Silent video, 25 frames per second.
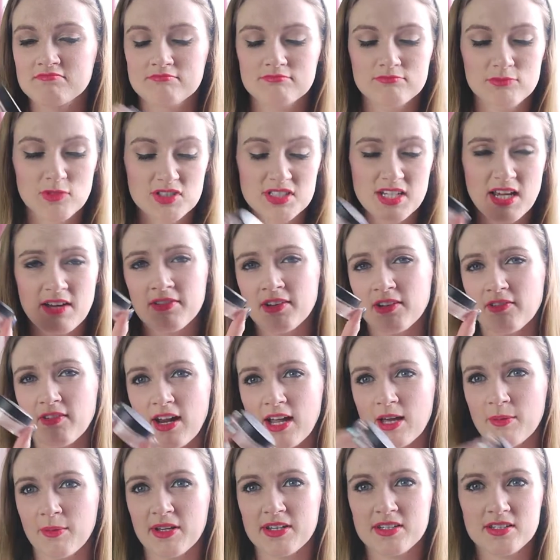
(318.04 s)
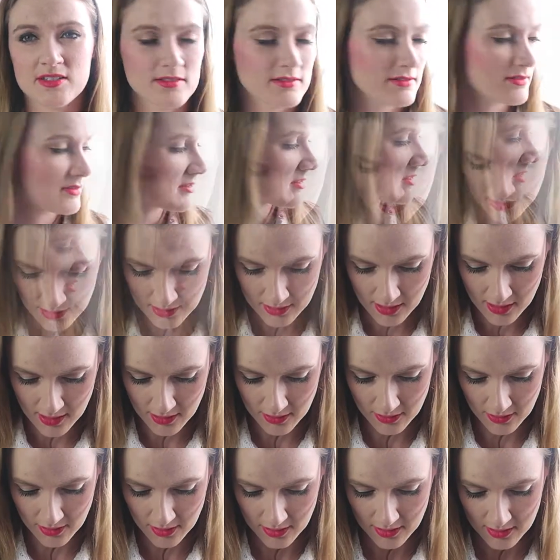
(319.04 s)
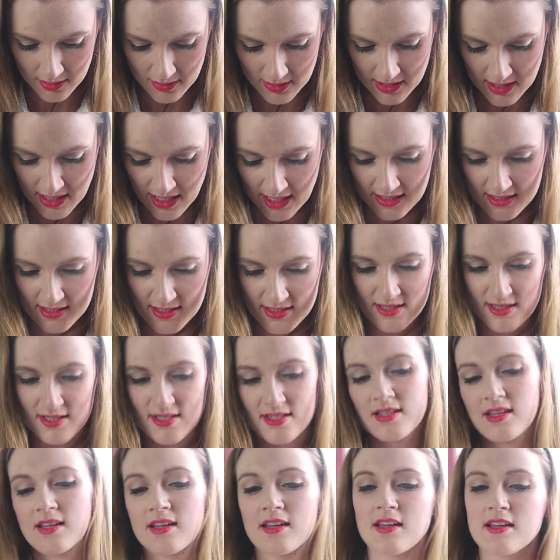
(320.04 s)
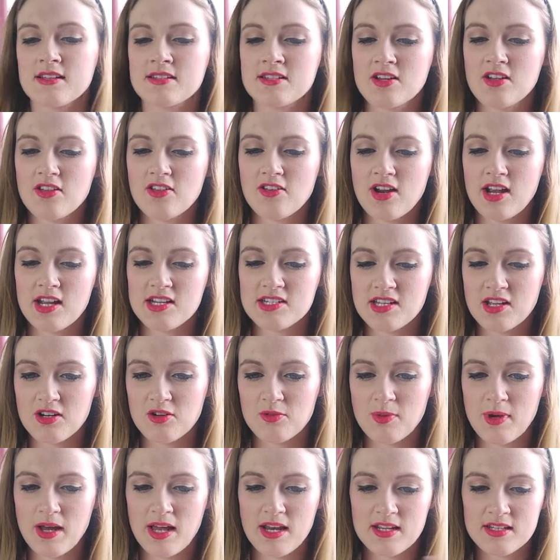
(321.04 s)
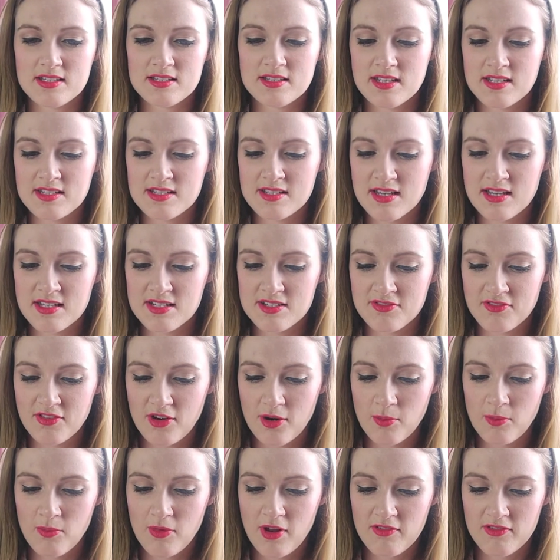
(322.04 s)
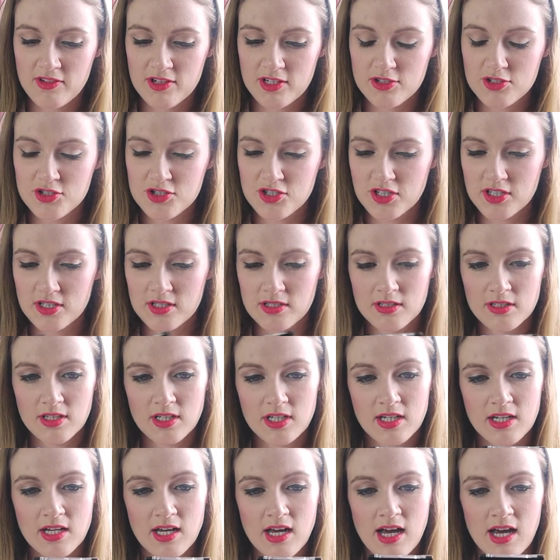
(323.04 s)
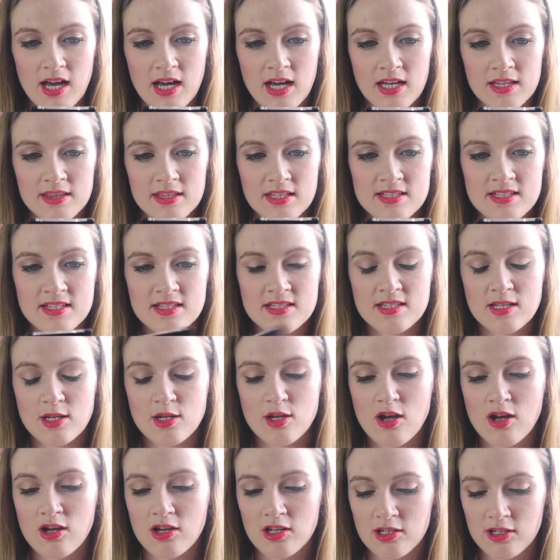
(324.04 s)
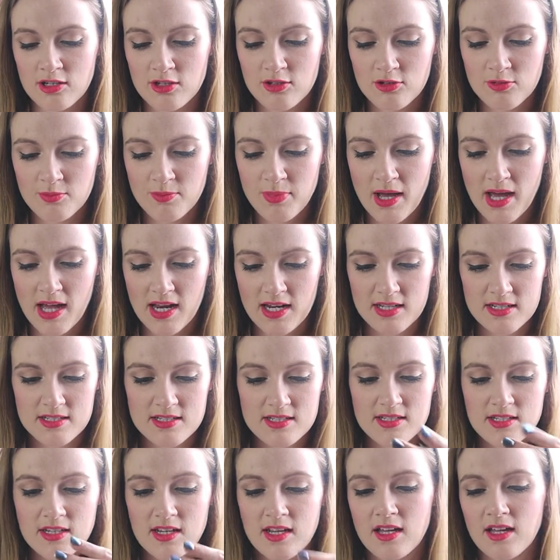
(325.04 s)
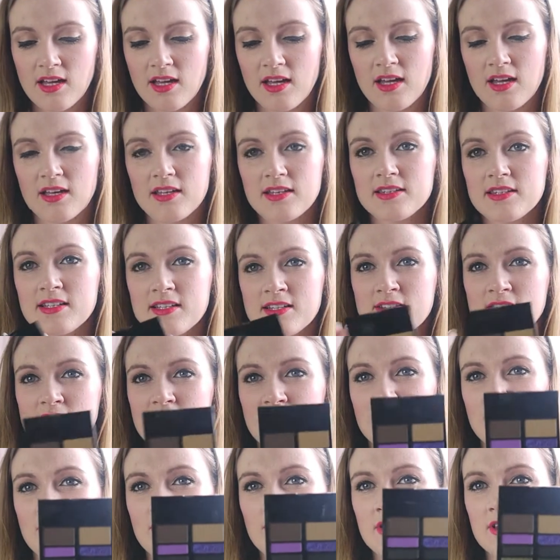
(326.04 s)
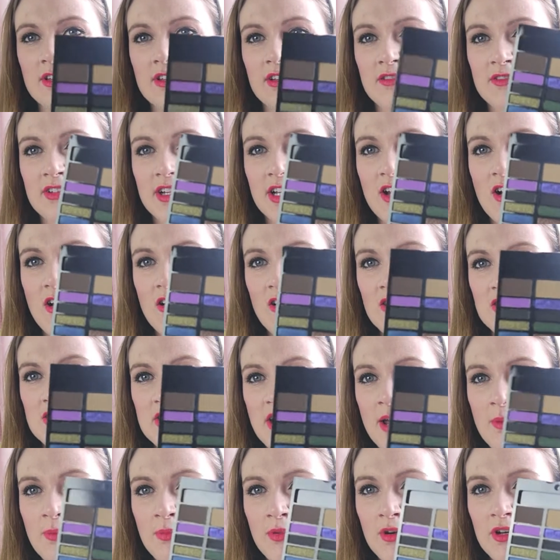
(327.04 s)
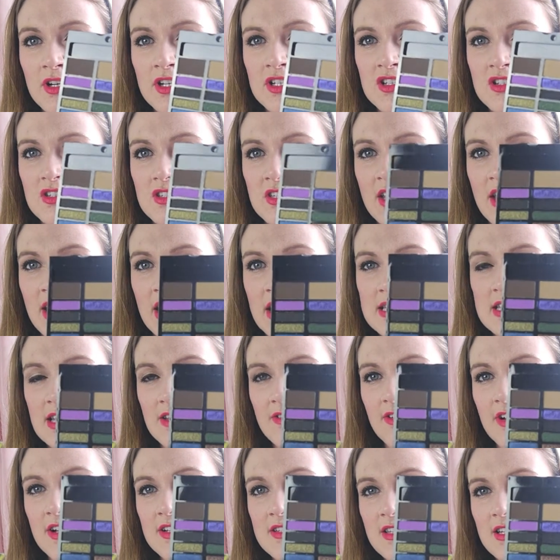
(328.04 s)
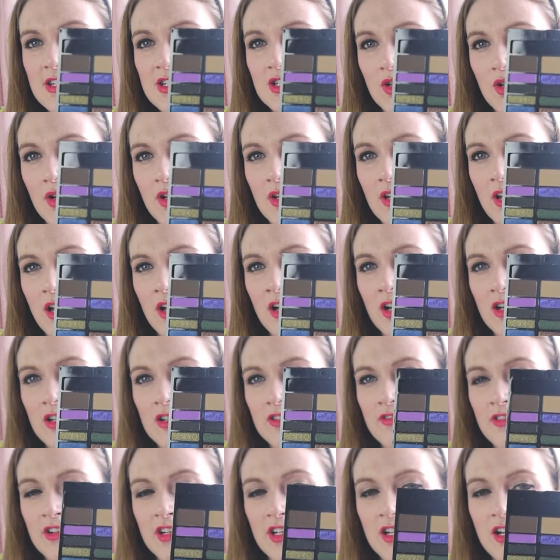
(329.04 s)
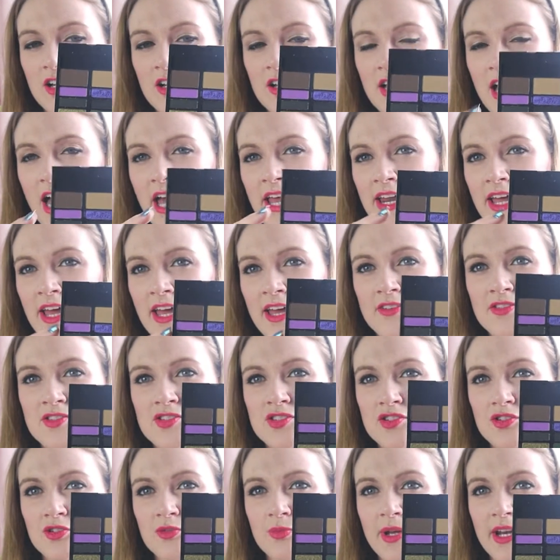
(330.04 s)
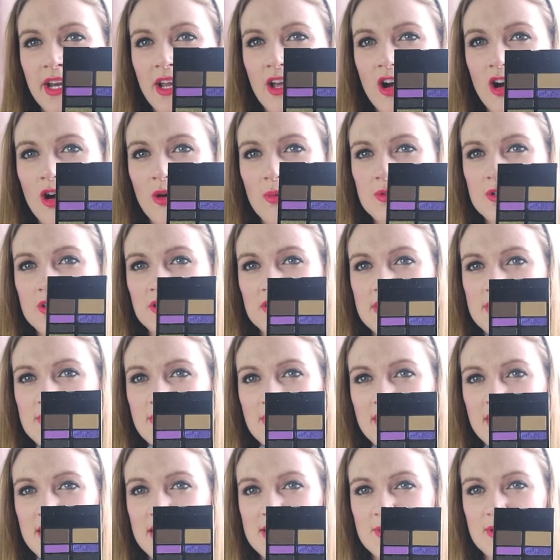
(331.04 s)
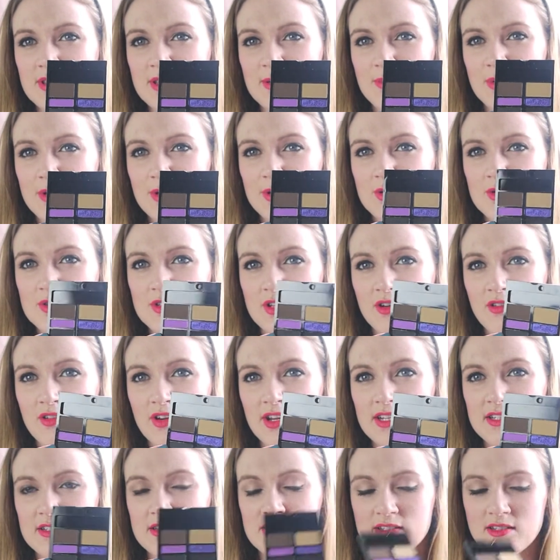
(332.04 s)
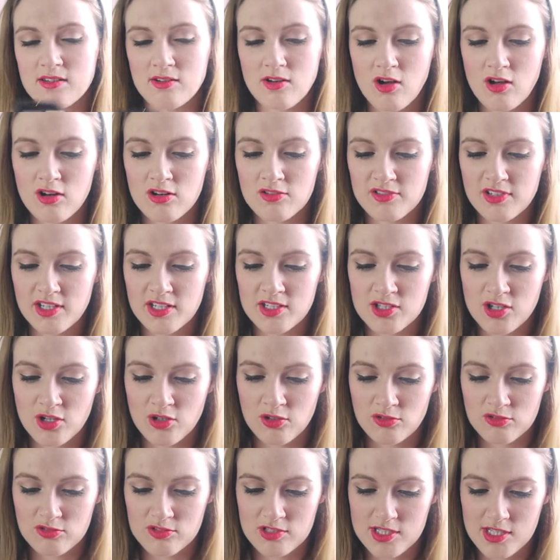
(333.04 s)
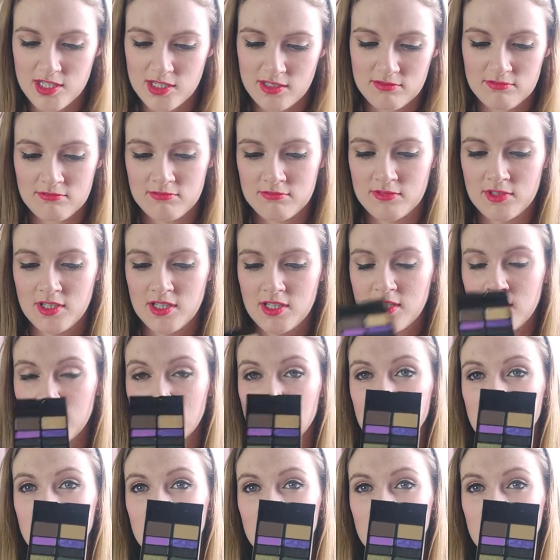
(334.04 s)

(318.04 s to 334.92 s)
Would definitely recommend it. Now, the next thing is another eyeshadow palette. This is from Revolution, and this is the Lock and Load palette. This has got all the lovely colours. I brought it just in case I fancy doing a colourful look, and I have so many options with this, with the blues and greens and olivey tones and, you